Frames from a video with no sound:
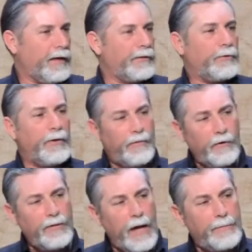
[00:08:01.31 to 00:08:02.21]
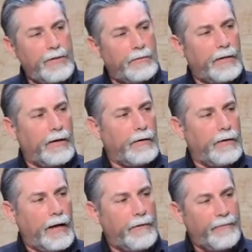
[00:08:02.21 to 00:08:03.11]
There's been a few times in, in
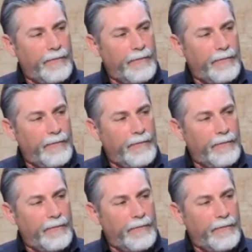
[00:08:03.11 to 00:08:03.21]
a, like a